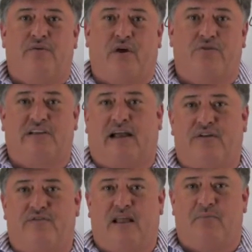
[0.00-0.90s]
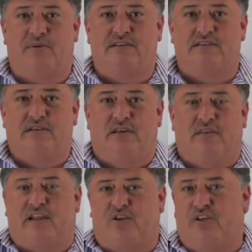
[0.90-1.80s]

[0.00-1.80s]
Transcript: those kind of numbers that